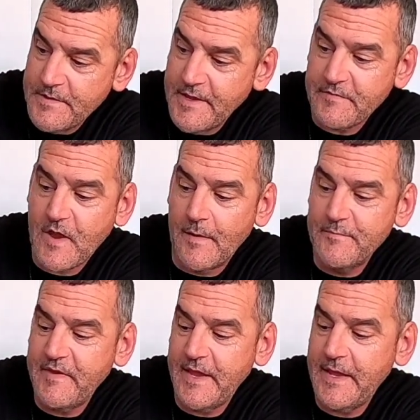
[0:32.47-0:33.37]
This
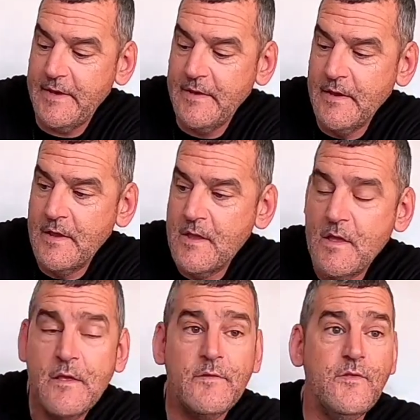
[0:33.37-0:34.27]
comes in.
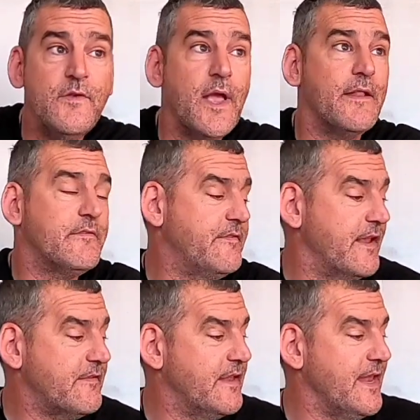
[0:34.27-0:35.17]
You get
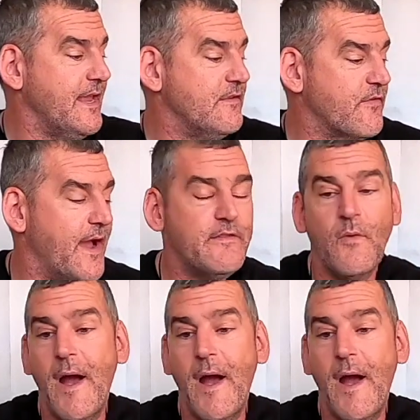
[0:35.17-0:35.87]
6 of these, right?